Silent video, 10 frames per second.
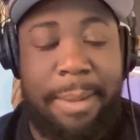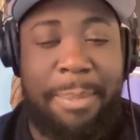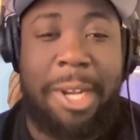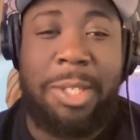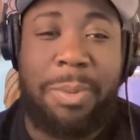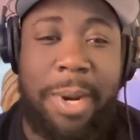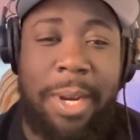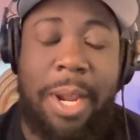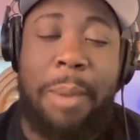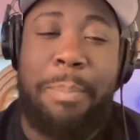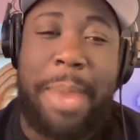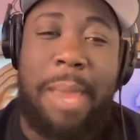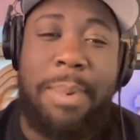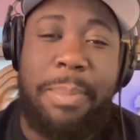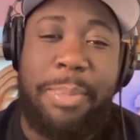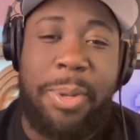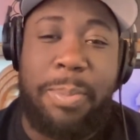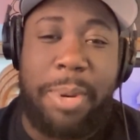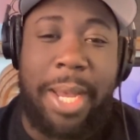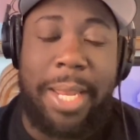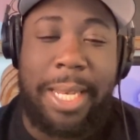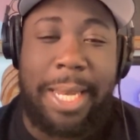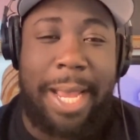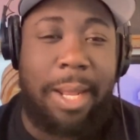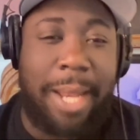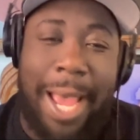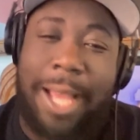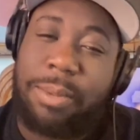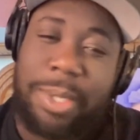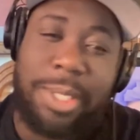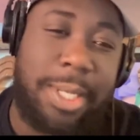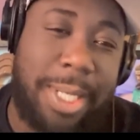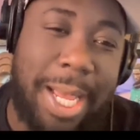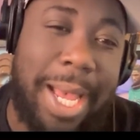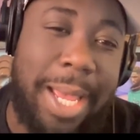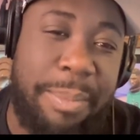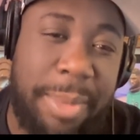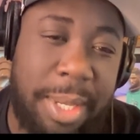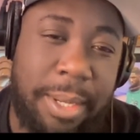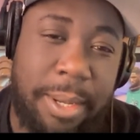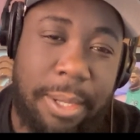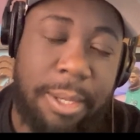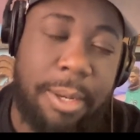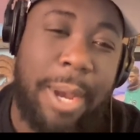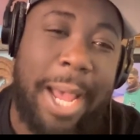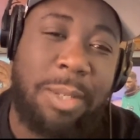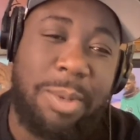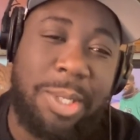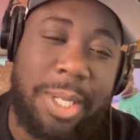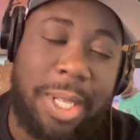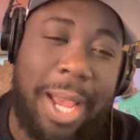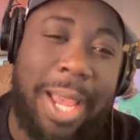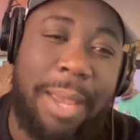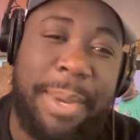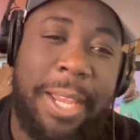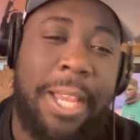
But I was wearing a baby blue button down, as was the time. You know, as was the time.